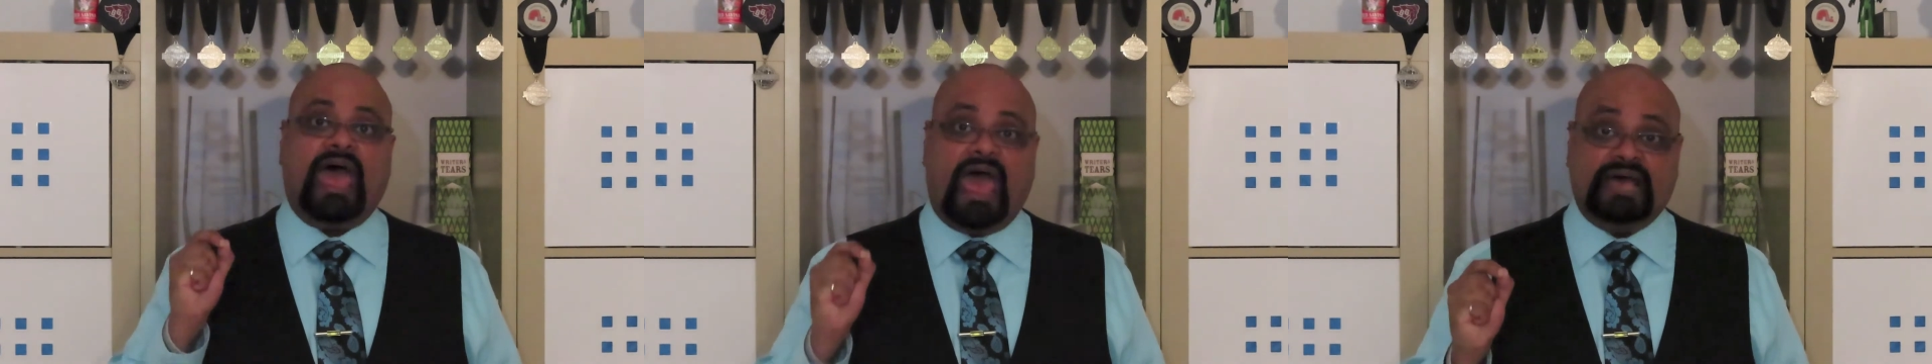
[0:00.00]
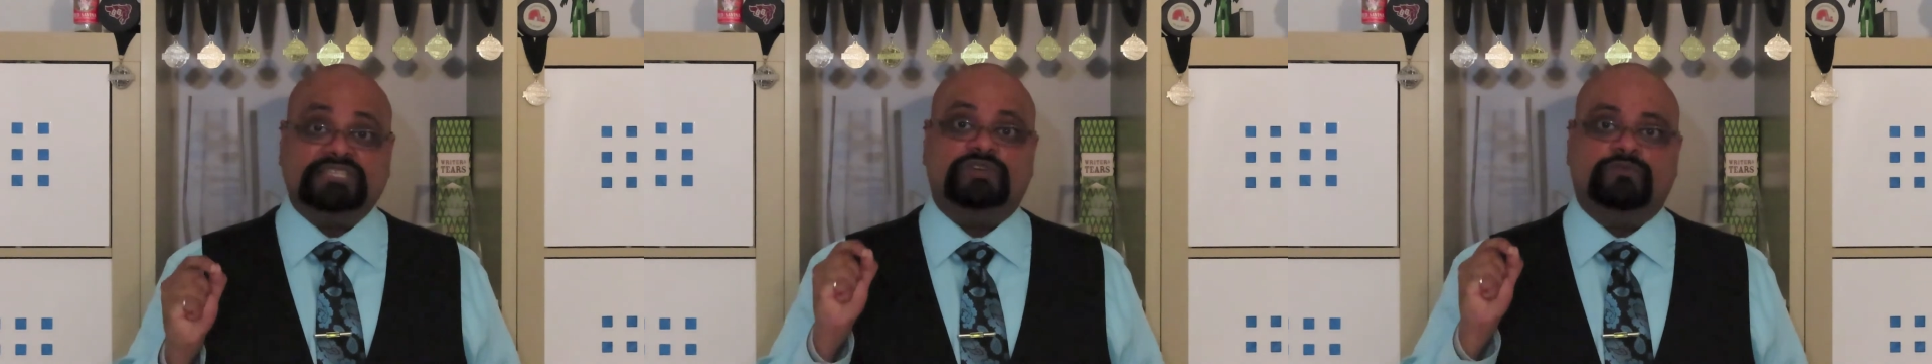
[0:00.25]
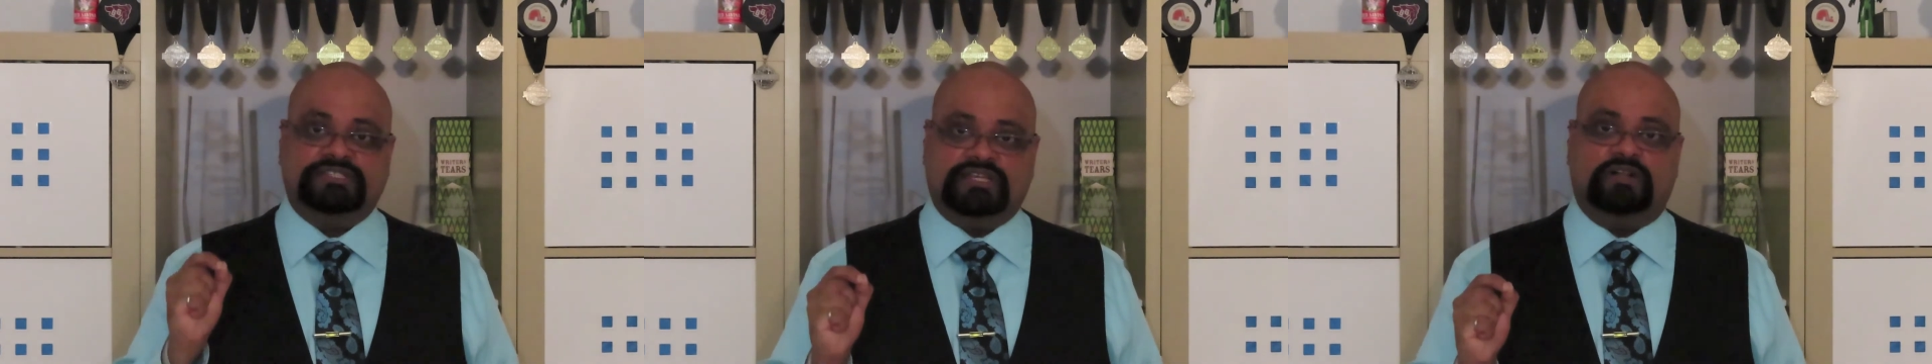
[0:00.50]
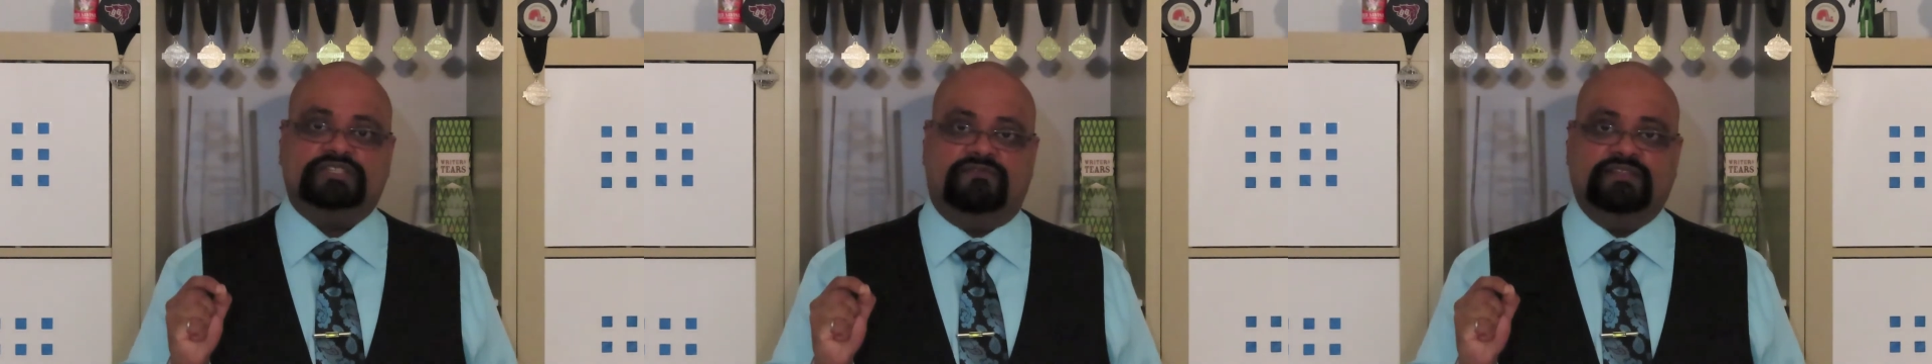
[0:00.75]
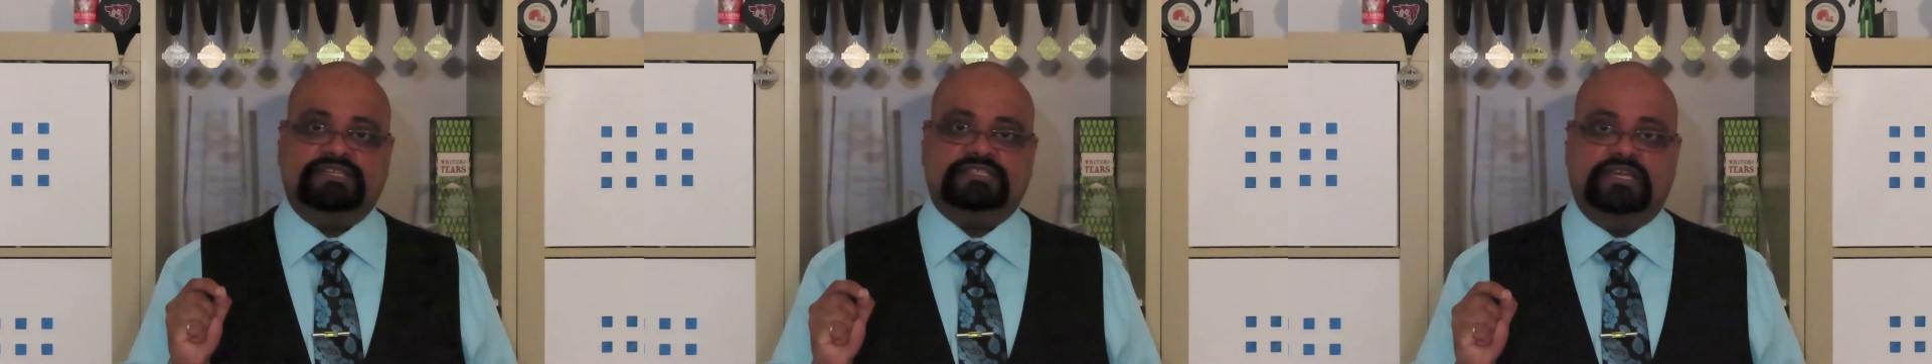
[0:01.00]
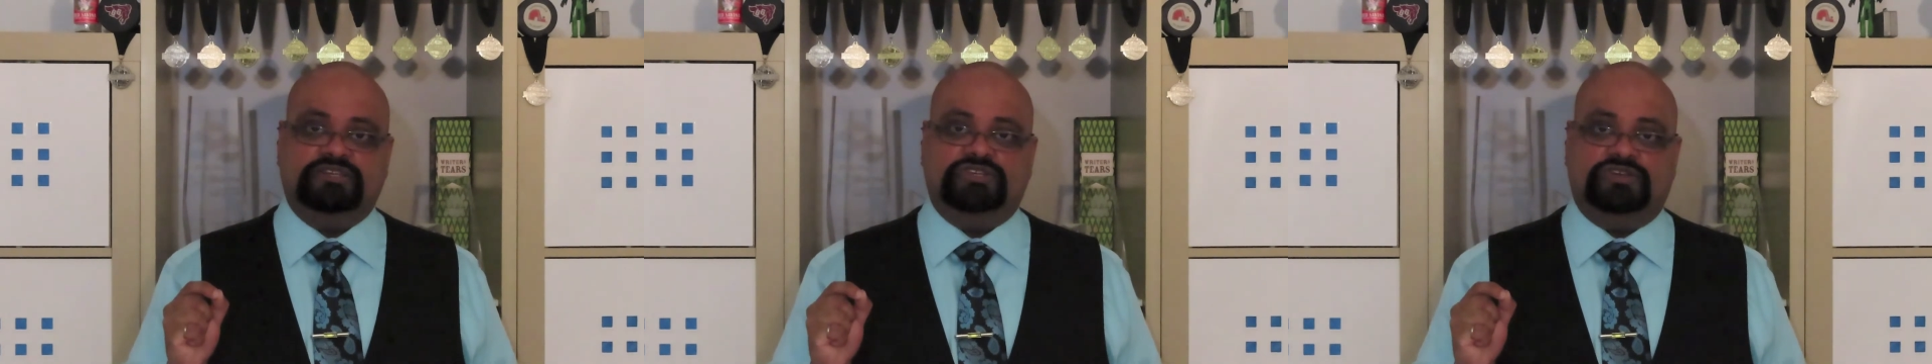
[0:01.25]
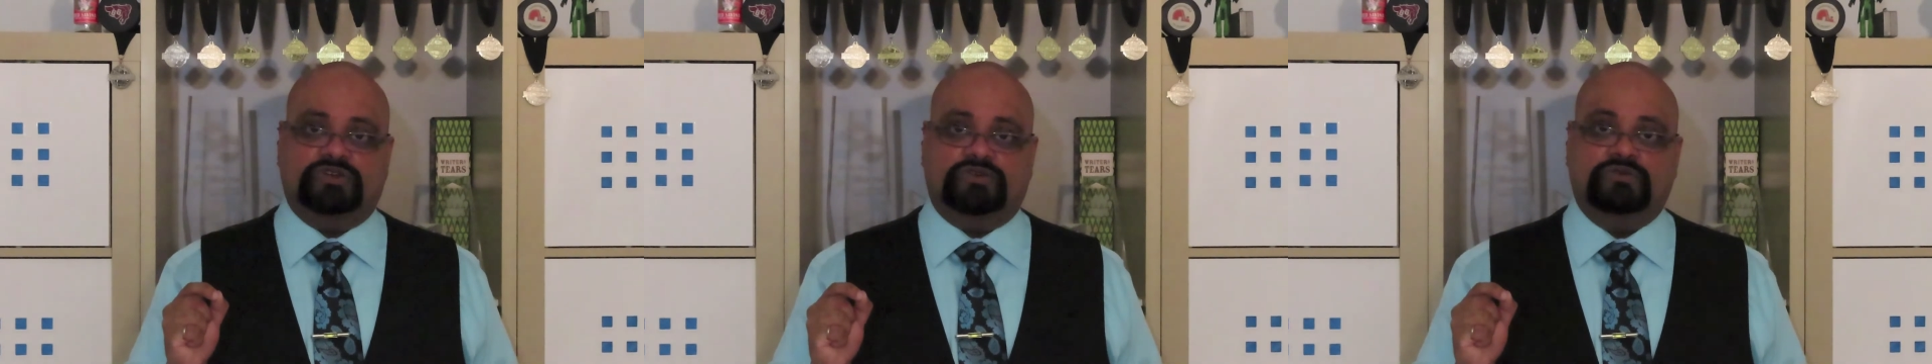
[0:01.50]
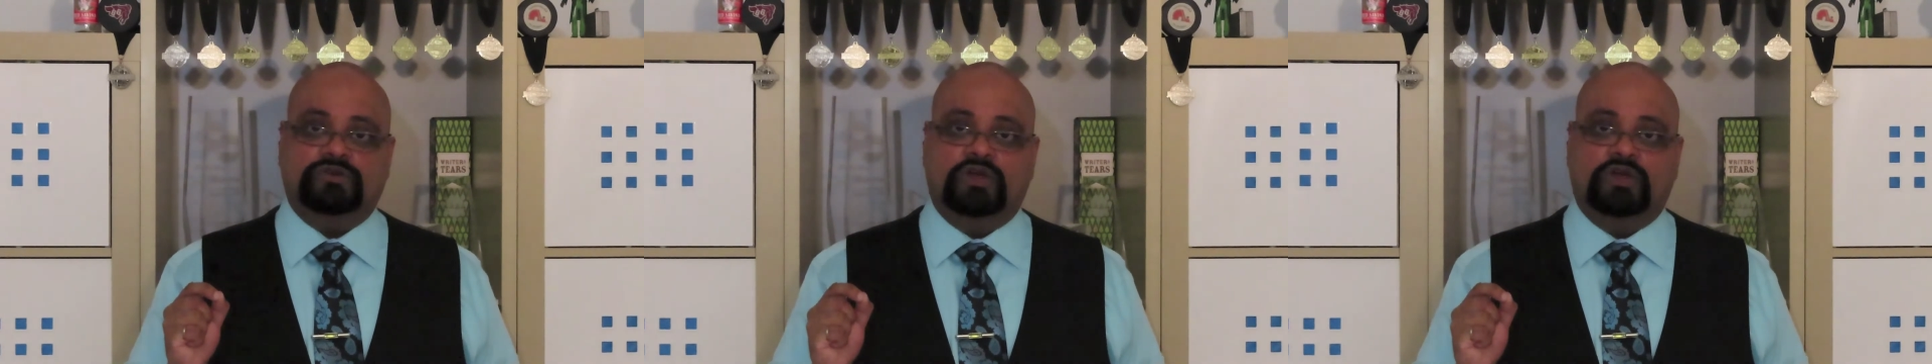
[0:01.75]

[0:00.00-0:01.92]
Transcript: as a result of listening to you.